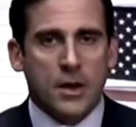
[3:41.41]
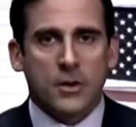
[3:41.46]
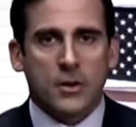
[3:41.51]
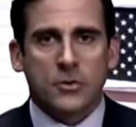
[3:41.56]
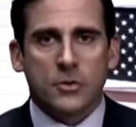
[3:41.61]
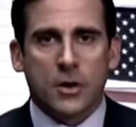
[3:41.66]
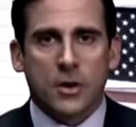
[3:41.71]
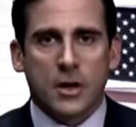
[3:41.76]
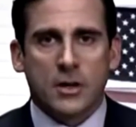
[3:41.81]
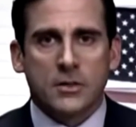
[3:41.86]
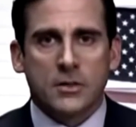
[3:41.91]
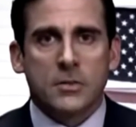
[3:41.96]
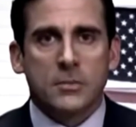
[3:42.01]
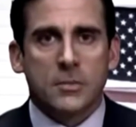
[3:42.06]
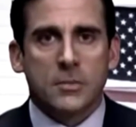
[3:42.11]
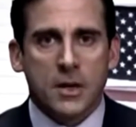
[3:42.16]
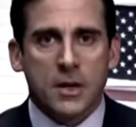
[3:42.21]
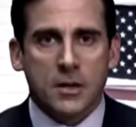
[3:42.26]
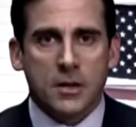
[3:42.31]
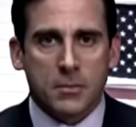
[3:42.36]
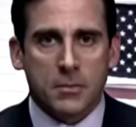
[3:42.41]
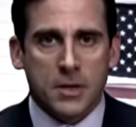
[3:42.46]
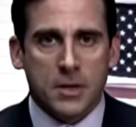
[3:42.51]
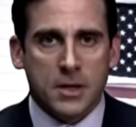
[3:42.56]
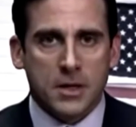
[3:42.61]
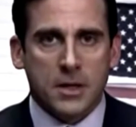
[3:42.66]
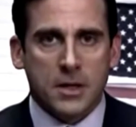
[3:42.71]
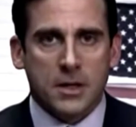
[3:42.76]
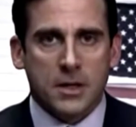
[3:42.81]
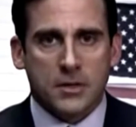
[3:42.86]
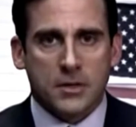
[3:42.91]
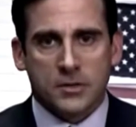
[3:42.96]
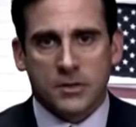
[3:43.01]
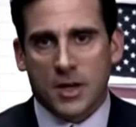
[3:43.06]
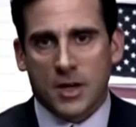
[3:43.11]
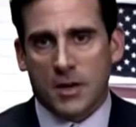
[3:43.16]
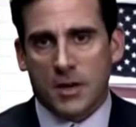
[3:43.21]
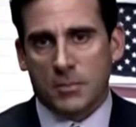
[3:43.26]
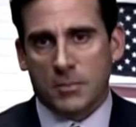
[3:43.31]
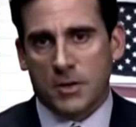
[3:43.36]
They're trying to make me
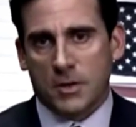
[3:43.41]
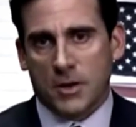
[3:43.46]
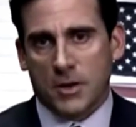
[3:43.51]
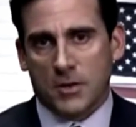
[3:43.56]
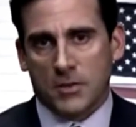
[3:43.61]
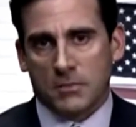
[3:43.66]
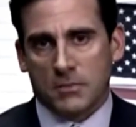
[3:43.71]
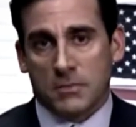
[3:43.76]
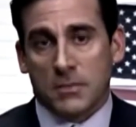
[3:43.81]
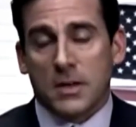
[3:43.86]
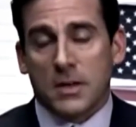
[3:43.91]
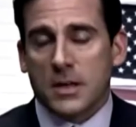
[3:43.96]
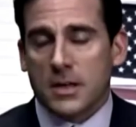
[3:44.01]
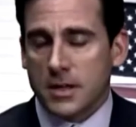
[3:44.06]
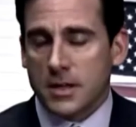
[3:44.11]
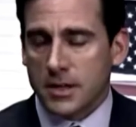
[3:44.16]
an scapegoat.